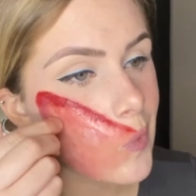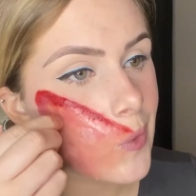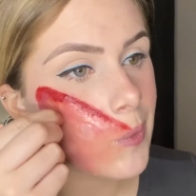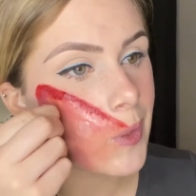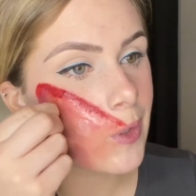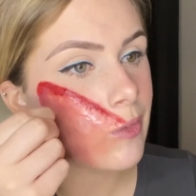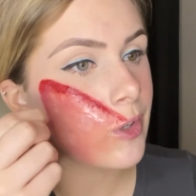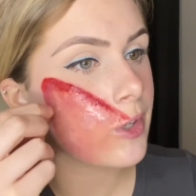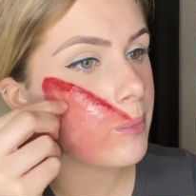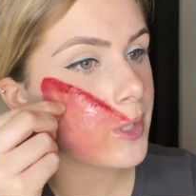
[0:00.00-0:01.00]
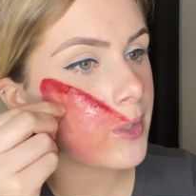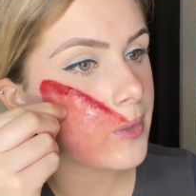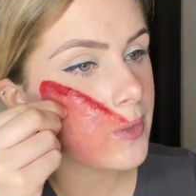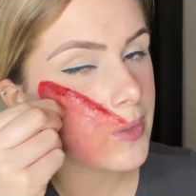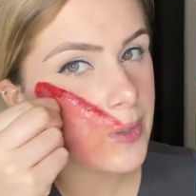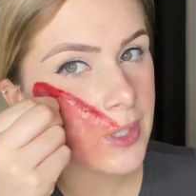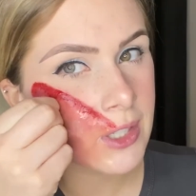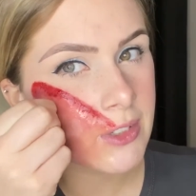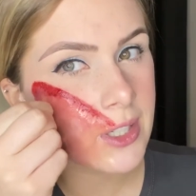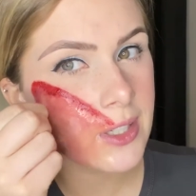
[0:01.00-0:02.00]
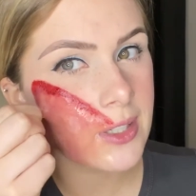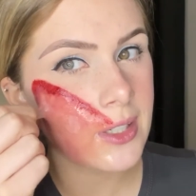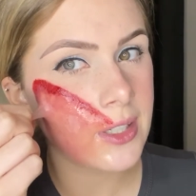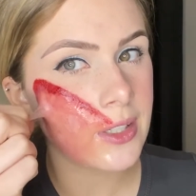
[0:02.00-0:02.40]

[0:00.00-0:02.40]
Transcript: There we go, I've got a bit. Have I? I do.